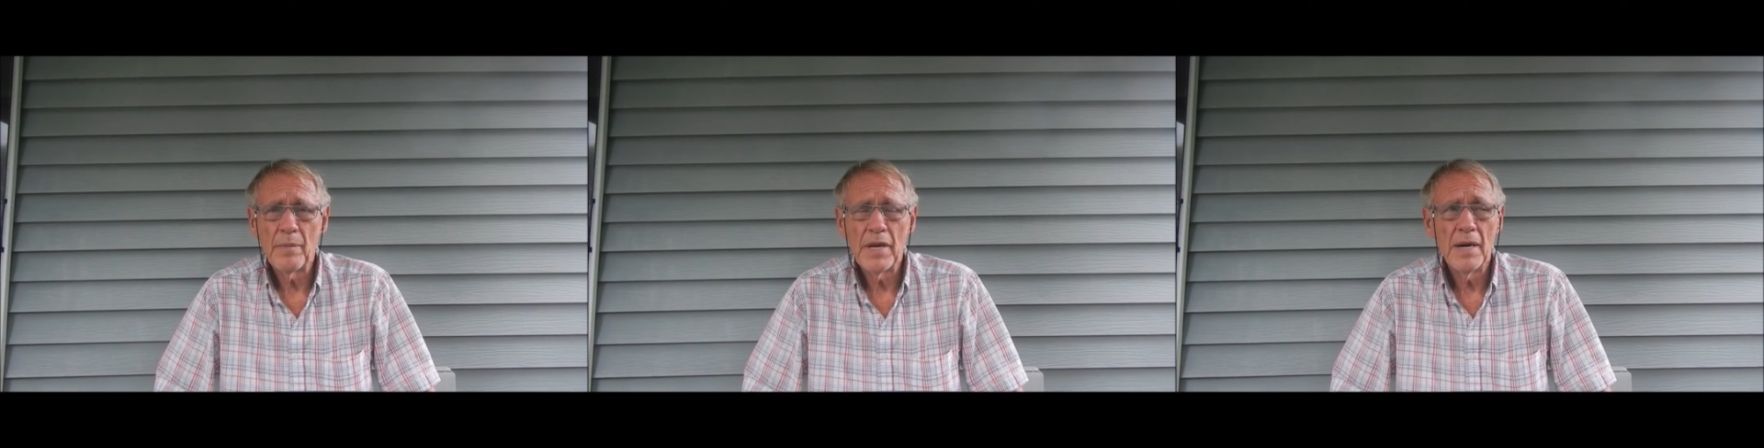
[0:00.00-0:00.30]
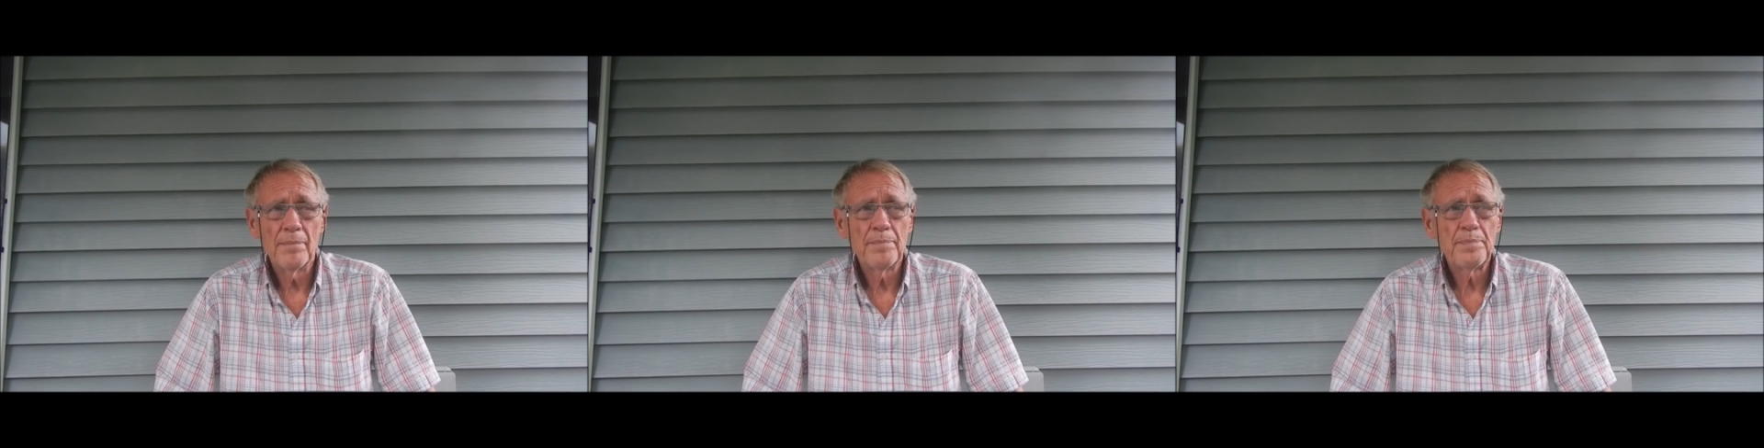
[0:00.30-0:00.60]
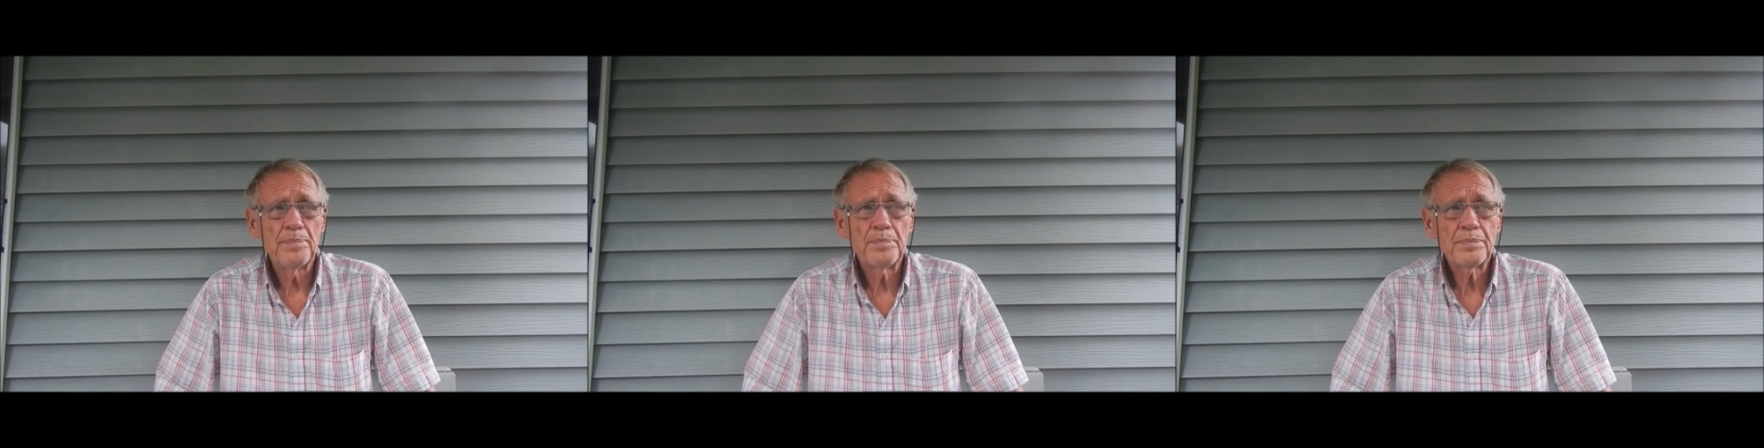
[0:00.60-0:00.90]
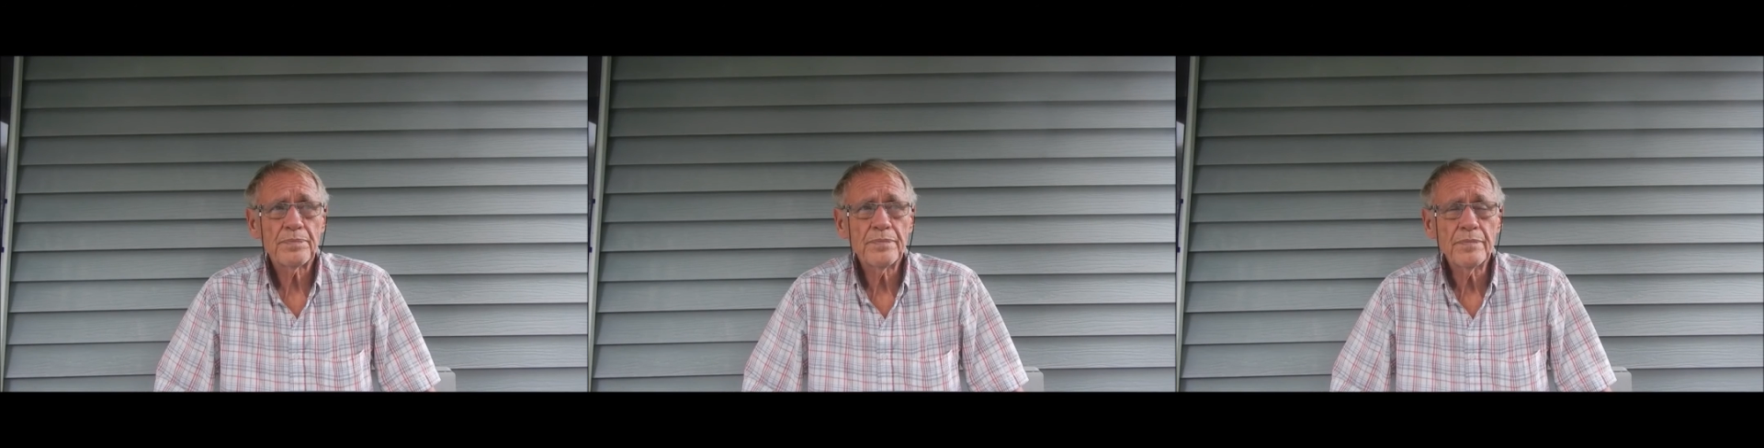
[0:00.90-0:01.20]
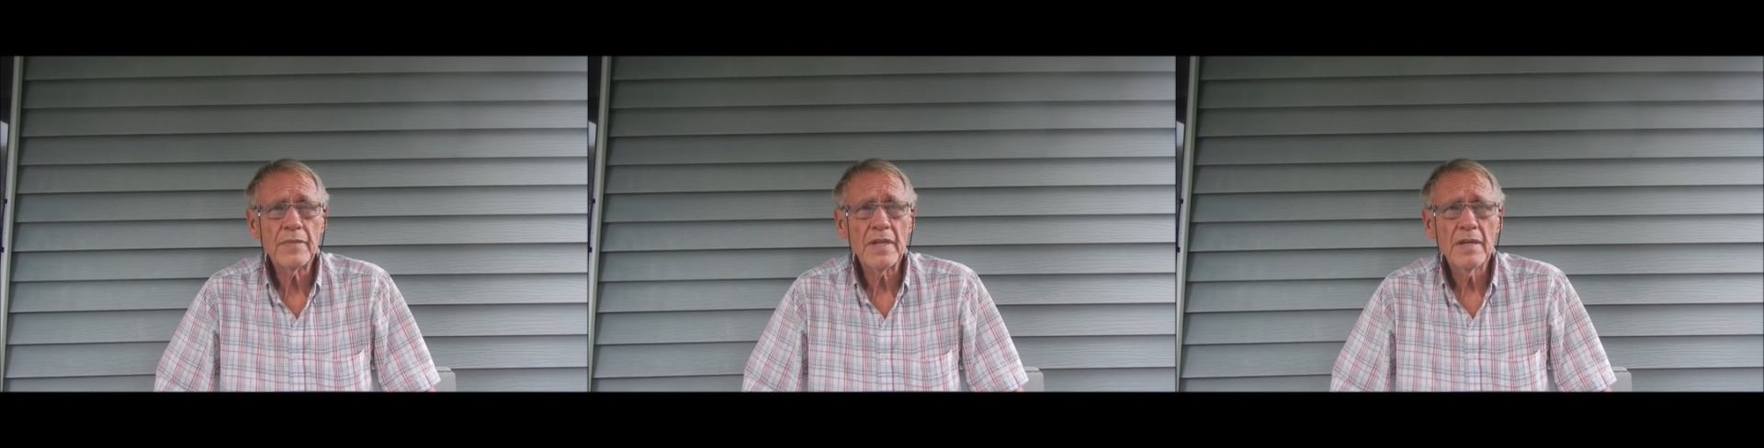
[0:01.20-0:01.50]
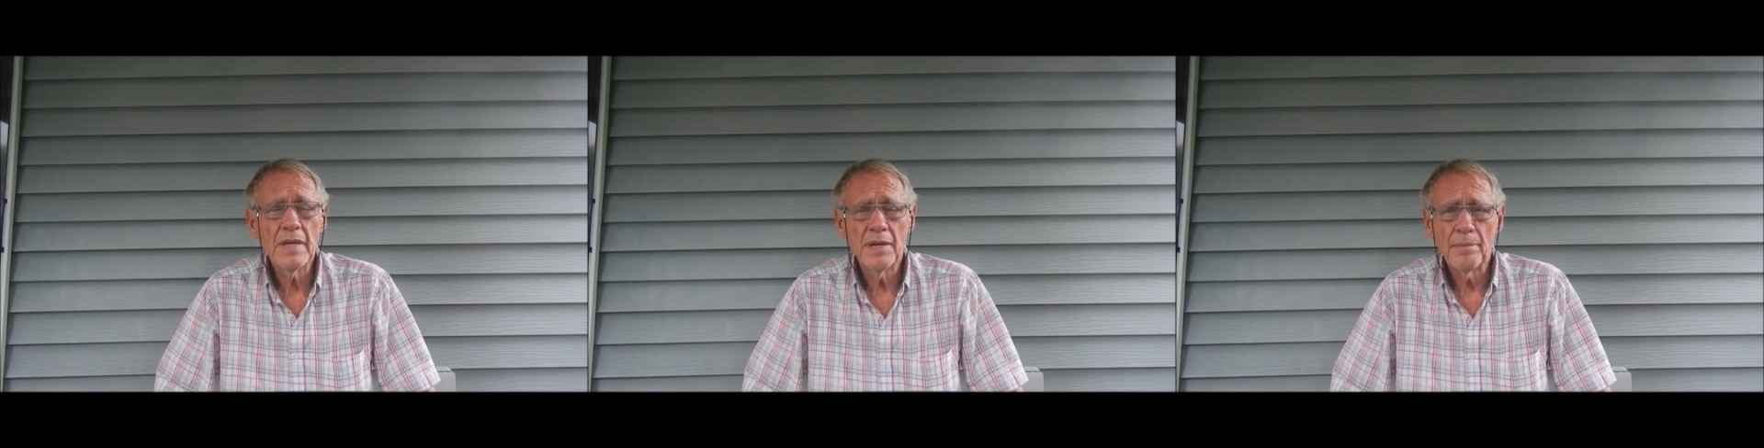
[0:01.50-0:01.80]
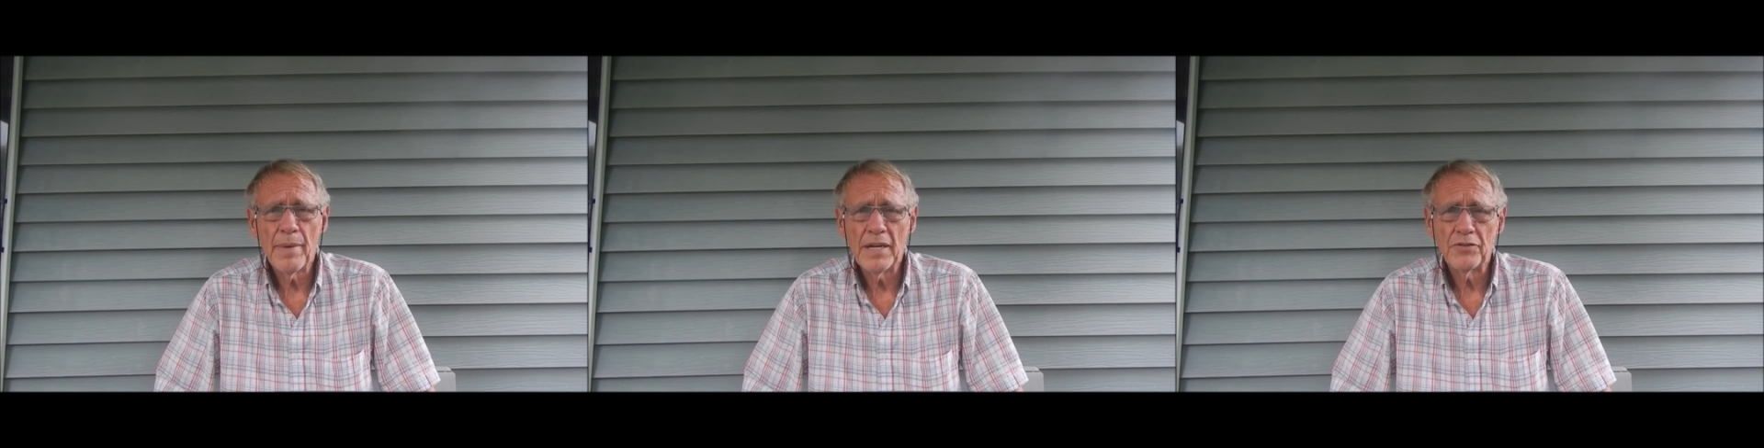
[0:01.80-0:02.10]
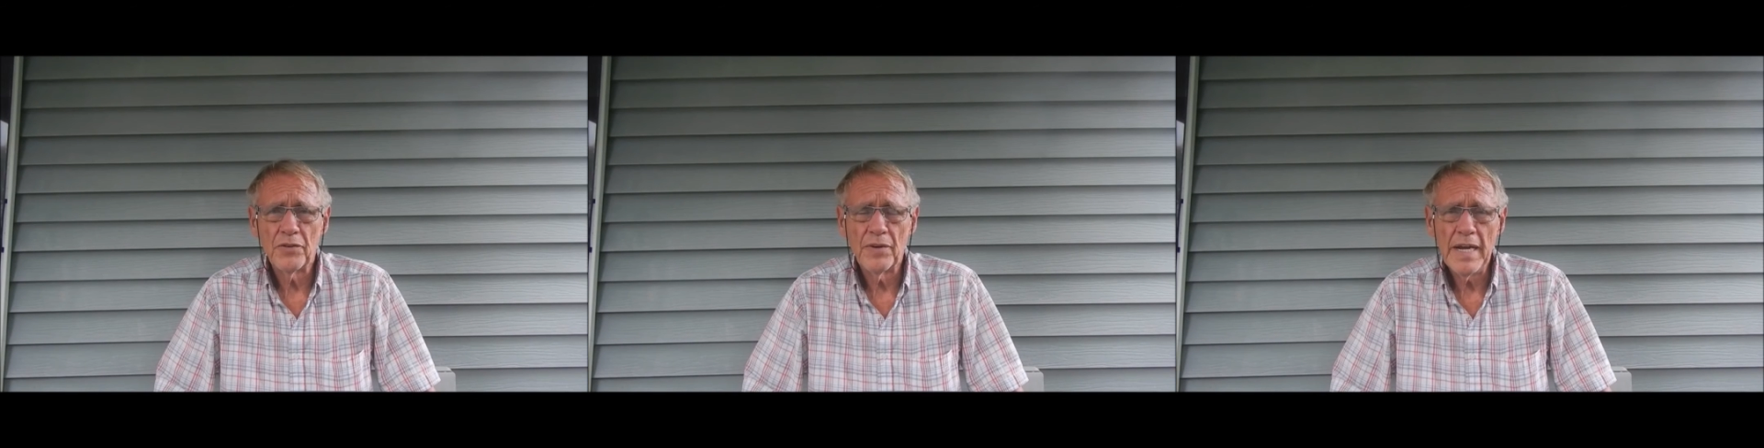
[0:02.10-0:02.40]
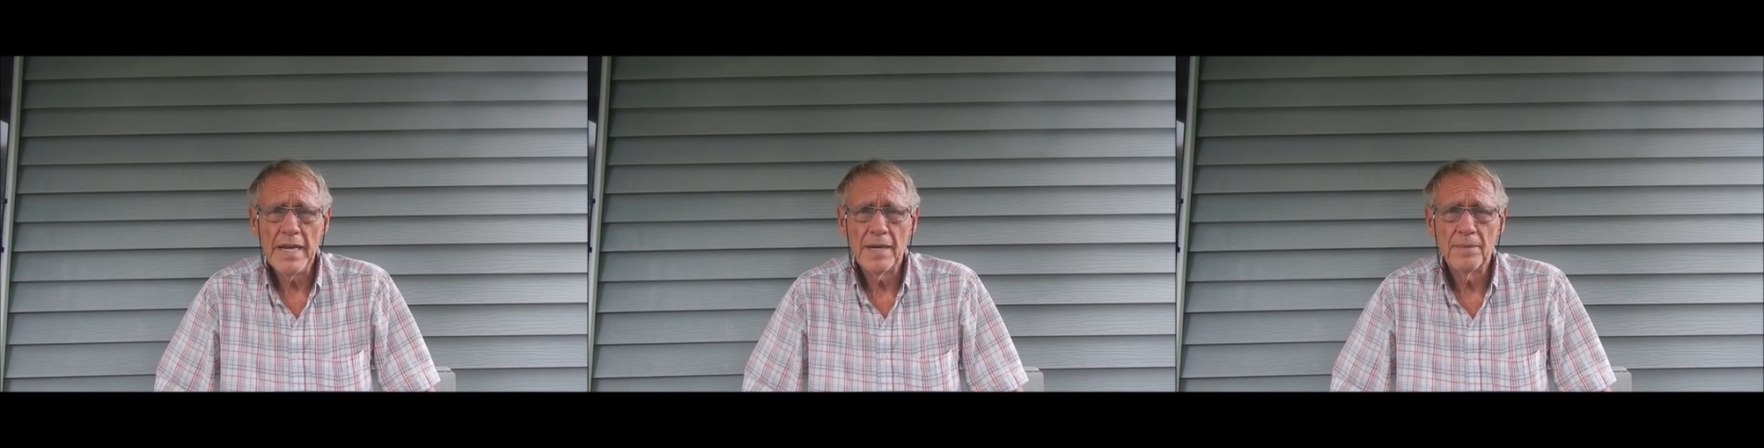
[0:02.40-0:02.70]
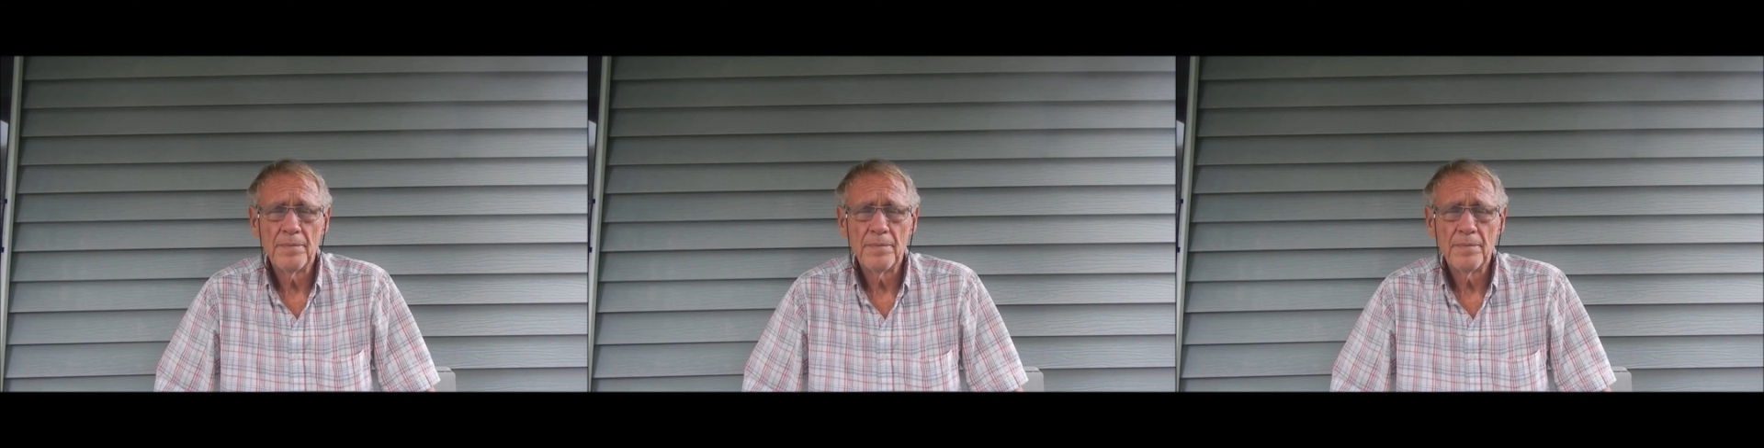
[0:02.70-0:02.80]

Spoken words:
me up in Pennsylvania.